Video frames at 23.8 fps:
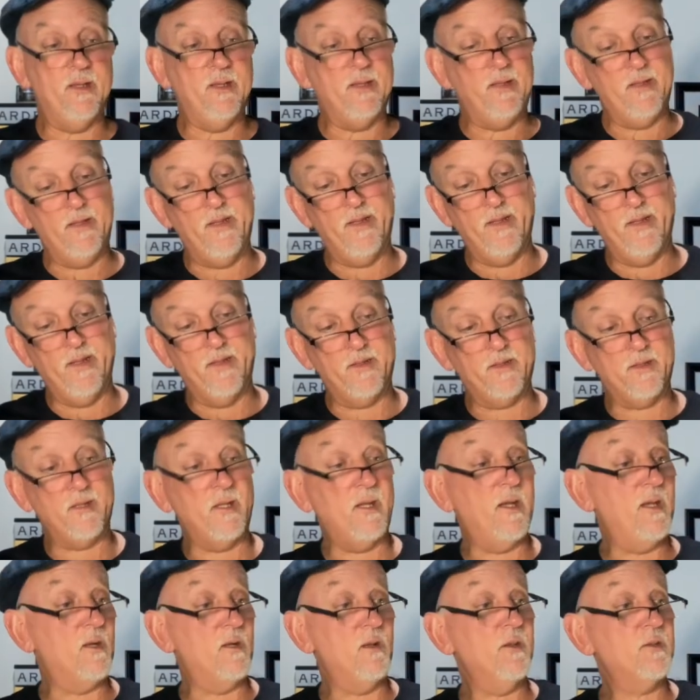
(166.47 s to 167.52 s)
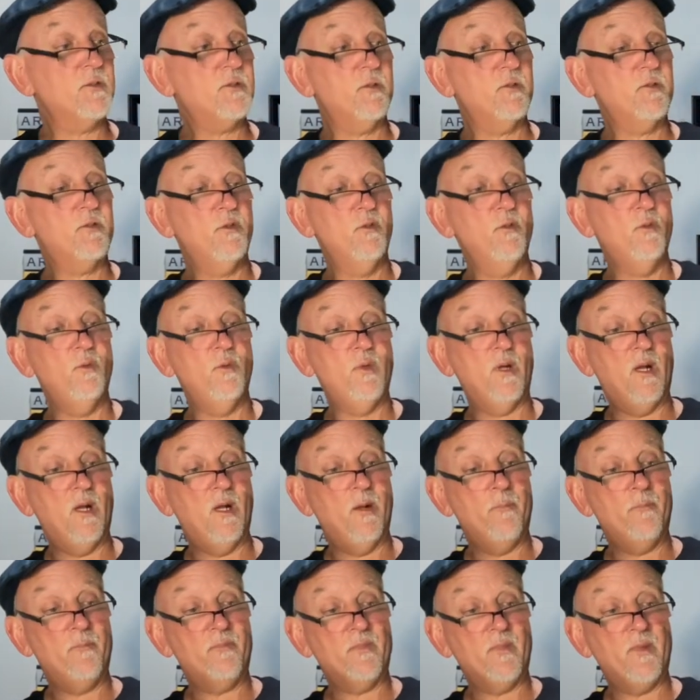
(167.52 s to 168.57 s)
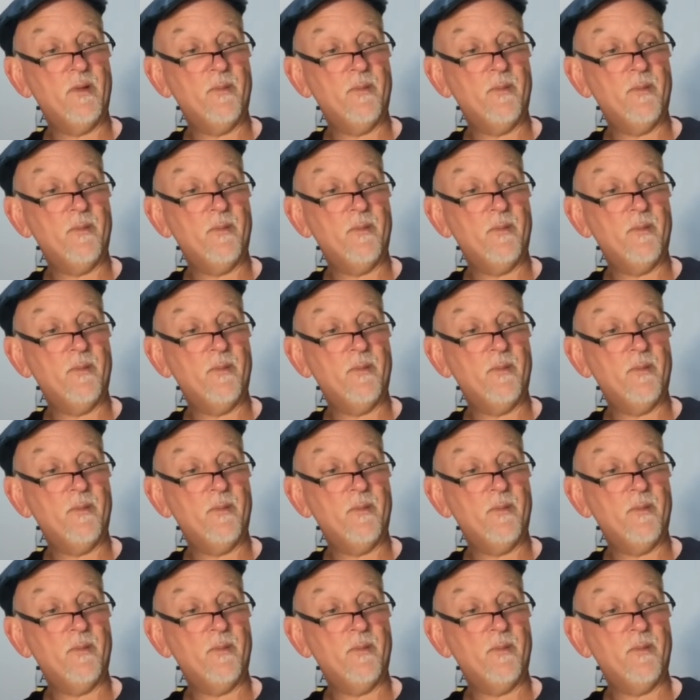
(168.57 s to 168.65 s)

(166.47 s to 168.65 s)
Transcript: And and also too, um,